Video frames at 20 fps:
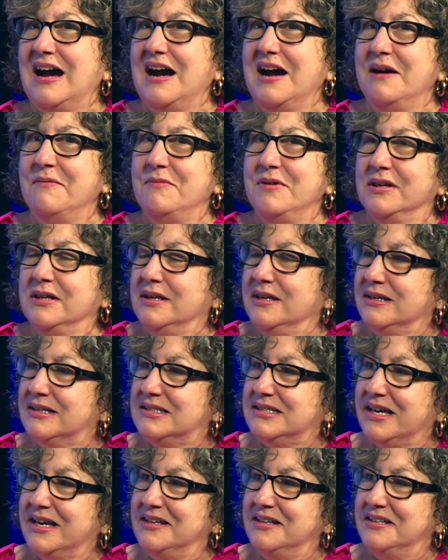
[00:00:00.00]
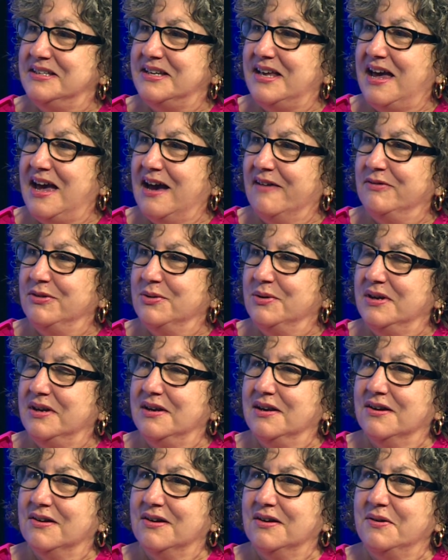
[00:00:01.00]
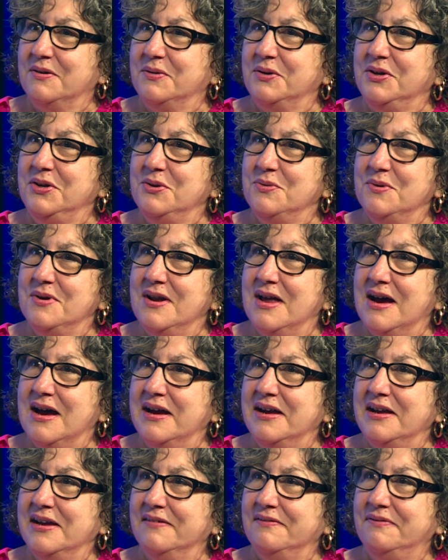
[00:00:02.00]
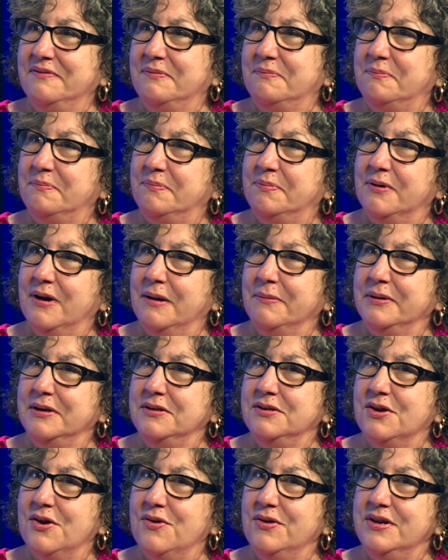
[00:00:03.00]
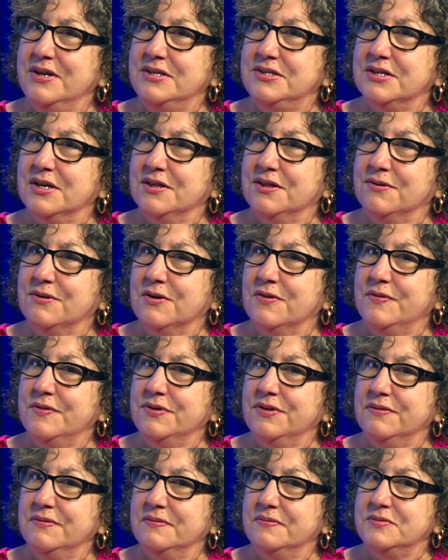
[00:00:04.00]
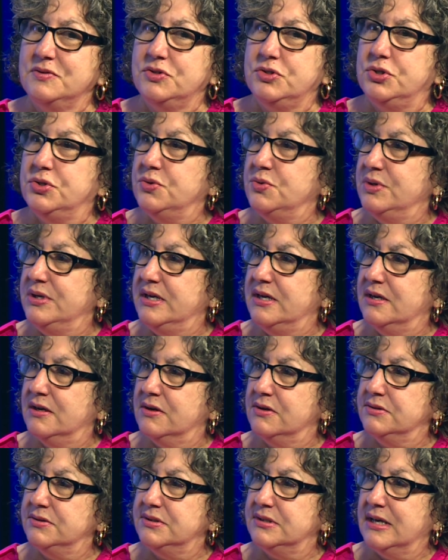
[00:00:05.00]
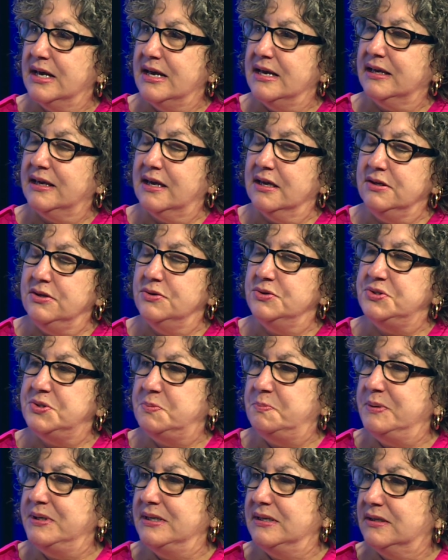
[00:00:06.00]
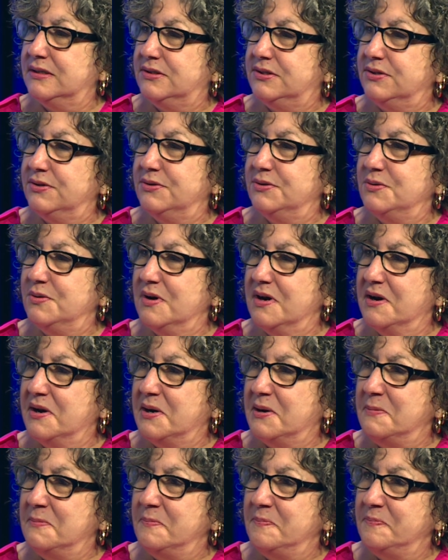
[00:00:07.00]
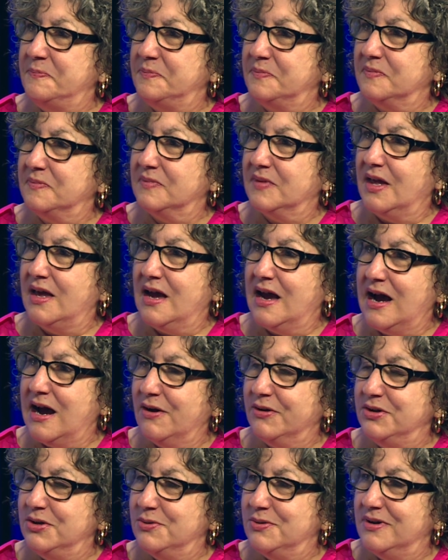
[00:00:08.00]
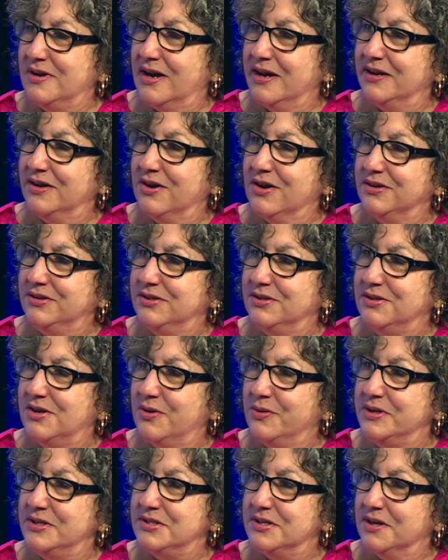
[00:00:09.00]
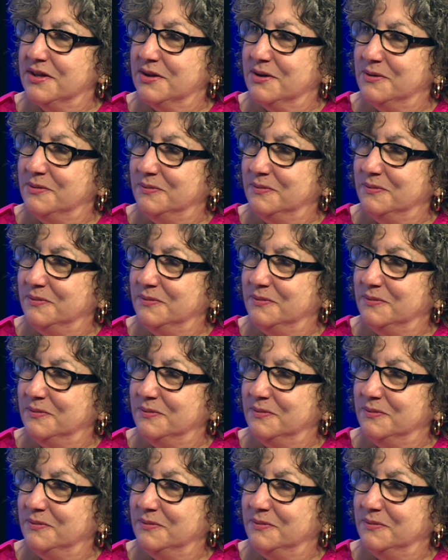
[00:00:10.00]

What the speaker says: I'm really excited to have you here. You and I have probably known each other over the 2 years. Mm-hmm. Can you speak to how you and I got to know each other?